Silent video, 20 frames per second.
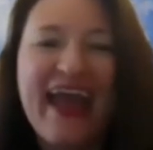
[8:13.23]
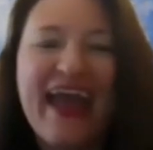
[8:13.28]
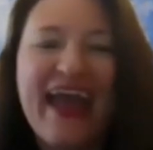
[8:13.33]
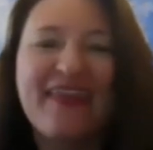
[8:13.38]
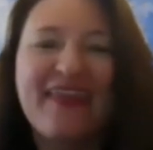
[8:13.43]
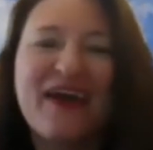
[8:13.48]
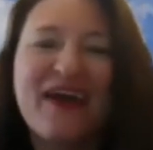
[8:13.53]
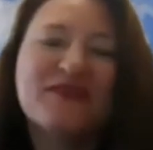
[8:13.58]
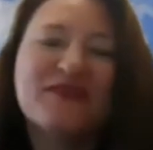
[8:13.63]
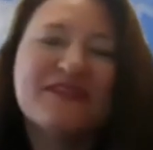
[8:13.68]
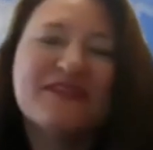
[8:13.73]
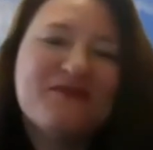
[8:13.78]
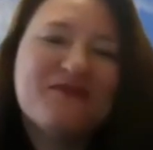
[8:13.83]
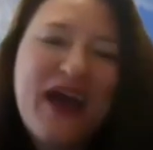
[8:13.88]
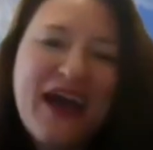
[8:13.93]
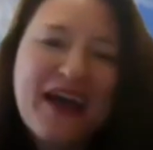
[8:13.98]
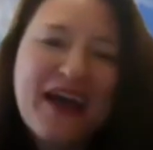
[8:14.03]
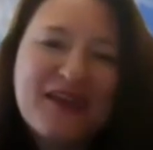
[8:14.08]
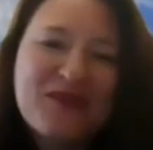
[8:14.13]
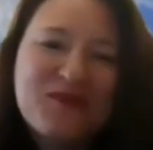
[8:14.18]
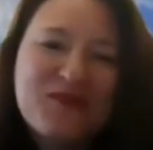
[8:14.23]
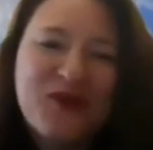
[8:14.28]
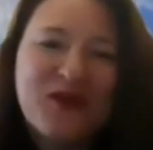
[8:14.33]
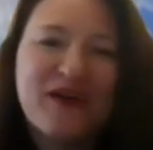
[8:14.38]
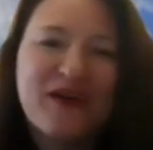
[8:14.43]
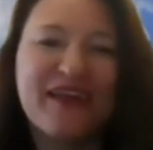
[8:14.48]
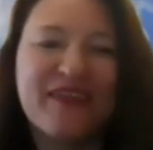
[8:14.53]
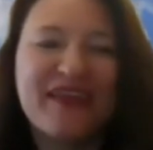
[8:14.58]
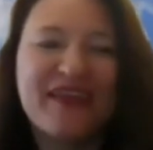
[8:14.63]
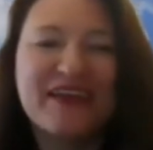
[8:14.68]
And that was
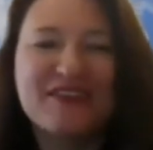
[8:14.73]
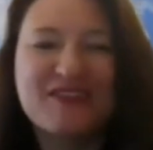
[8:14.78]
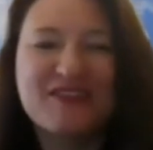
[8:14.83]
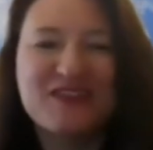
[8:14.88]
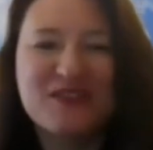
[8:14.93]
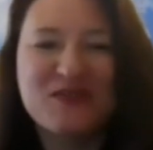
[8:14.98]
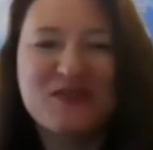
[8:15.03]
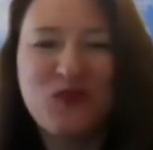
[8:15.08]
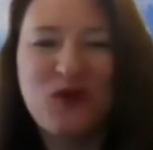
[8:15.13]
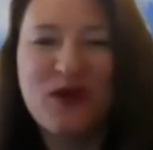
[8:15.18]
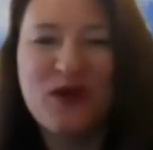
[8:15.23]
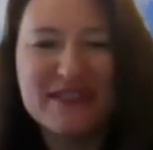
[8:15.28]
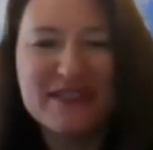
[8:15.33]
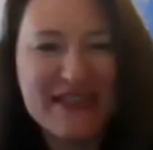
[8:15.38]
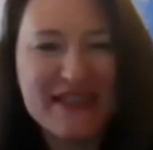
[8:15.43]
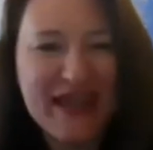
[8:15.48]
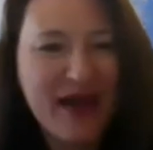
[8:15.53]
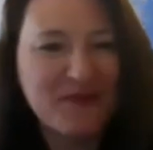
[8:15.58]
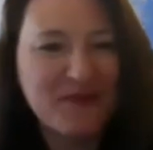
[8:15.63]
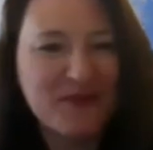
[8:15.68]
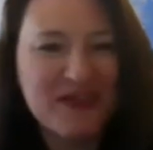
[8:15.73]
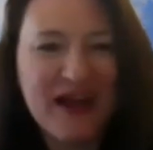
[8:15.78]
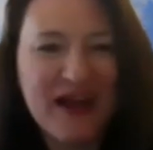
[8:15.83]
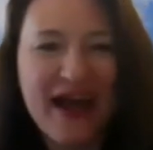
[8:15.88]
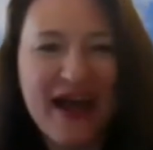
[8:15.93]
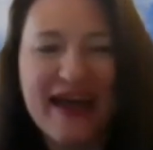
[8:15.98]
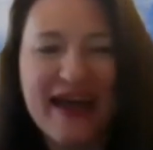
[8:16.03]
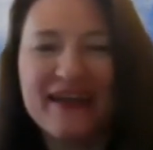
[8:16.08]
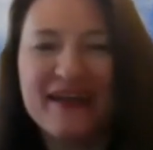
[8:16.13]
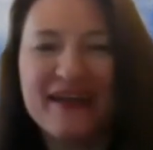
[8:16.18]
invaluable. And that's just one
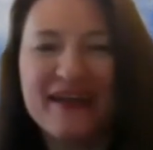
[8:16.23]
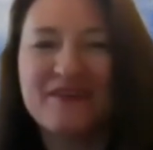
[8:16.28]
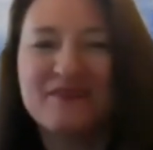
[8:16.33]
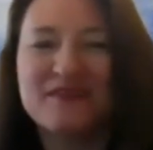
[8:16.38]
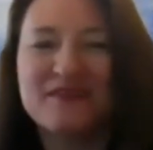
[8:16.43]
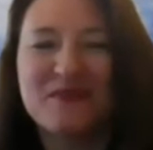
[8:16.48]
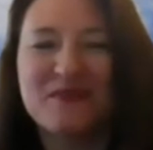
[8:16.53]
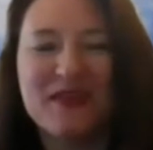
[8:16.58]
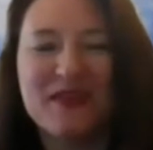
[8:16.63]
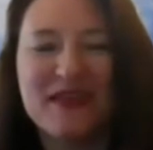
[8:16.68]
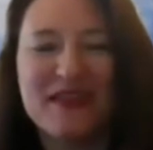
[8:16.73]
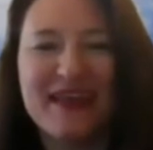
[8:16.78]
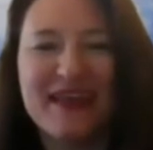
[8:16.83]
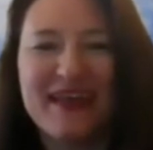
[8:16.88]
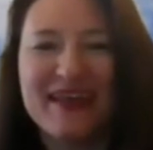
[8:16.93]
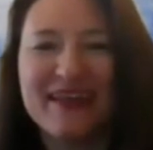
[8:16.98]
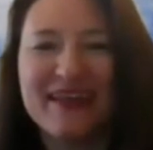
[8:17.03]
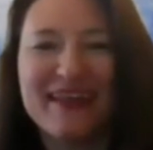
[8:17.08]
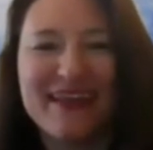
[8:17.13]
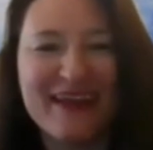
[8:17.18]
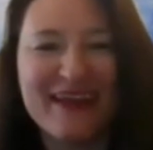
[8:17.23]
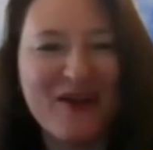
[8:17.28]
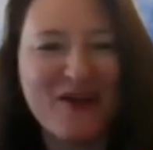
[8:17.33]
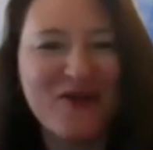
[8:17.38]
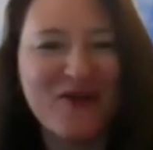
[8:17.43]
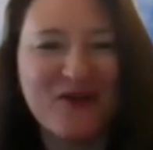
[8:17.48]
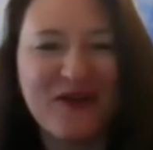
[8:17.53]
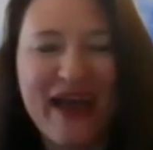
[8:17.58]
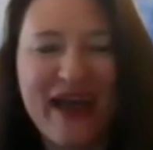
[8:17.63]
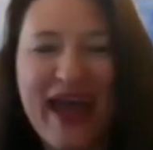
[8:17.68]
snapshot of something that,
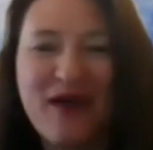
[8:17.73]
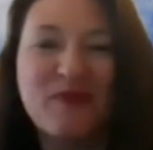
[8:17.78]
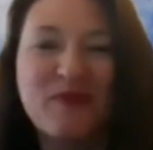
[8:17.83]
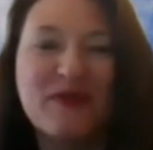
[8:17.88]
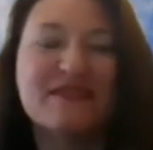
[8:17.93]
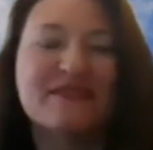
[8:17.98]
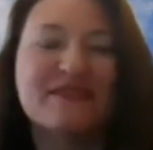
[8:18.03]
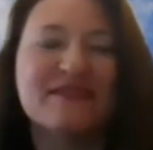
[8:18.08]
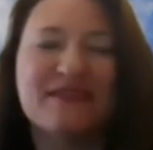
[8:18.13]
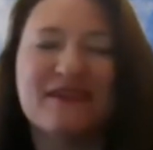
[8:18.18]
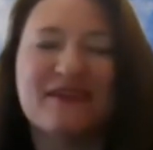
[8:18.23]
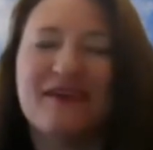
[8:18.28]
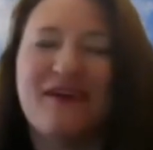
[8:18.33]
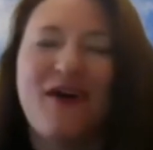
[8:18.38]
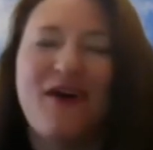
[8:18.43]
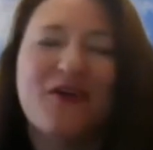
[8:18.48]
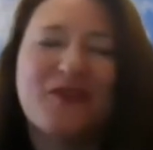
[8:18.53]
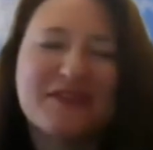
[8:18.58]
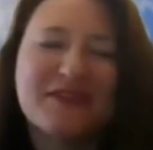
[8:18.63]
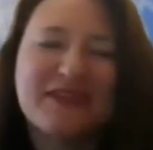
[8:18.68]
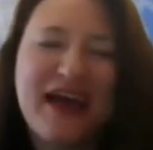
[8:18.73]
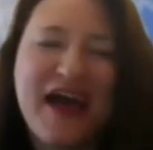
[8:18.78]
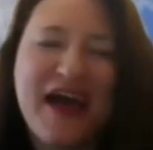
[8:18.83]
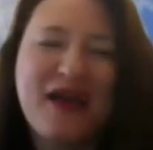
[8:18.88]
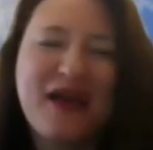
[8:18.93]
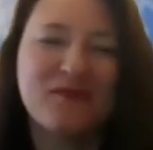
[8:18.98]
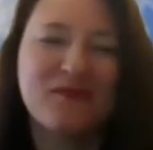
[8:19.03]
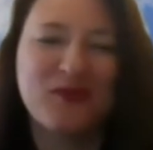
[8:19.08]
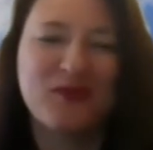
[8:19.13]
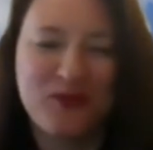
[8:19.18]
happens all the
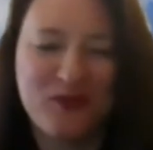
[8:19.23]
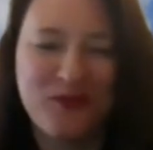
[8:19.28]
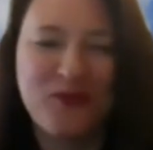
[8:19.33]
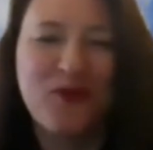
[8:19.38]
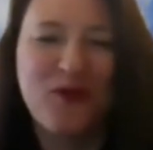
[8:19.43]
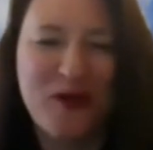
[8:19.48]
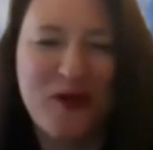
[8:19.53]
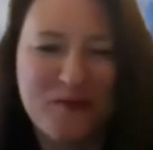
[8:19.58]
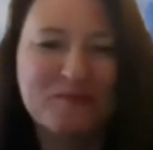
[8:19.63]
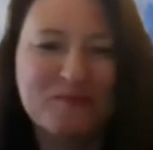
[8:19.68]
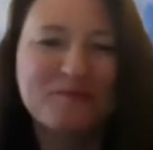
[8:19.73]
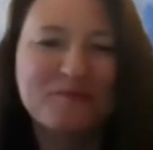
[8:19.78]
time through the forum.